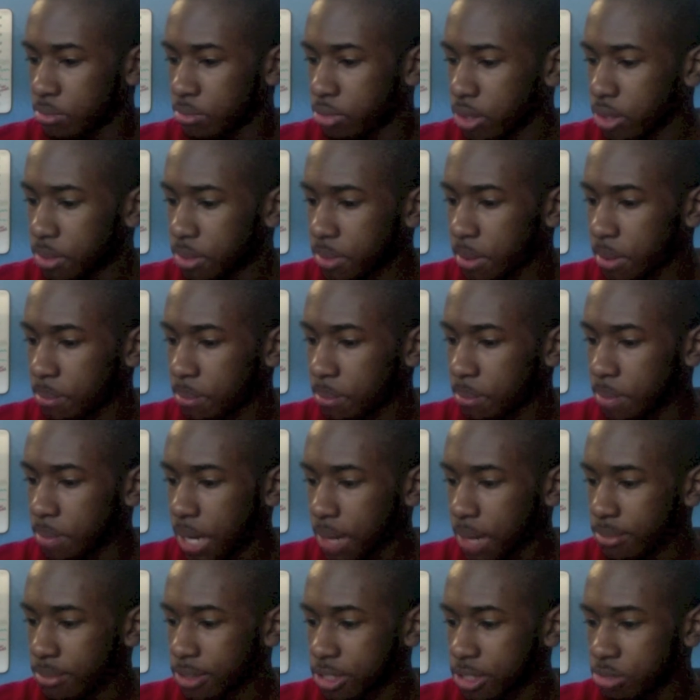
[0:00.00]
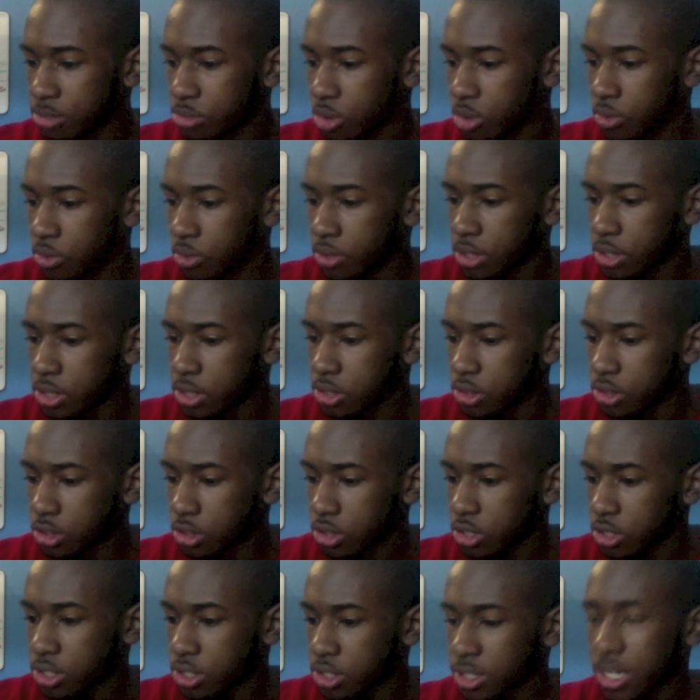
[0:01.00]
in bad prison movies is
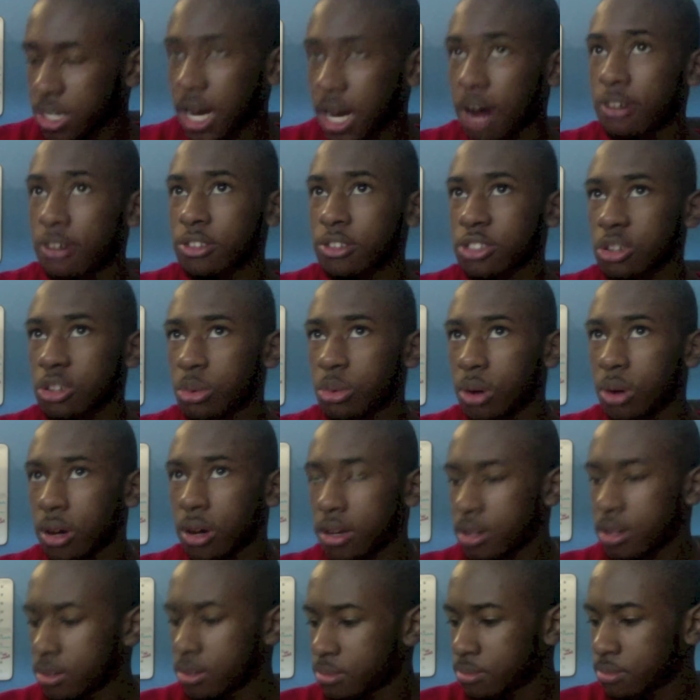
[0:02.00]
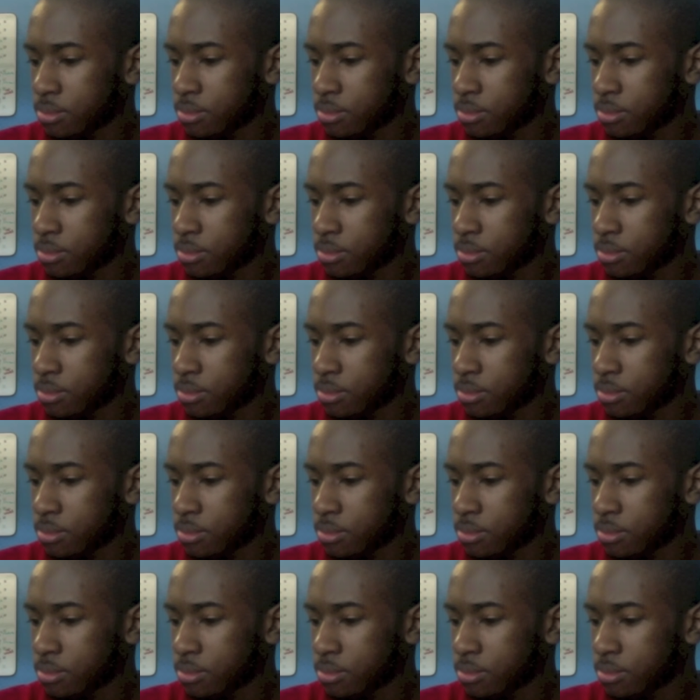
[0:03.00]
not just a character quirk,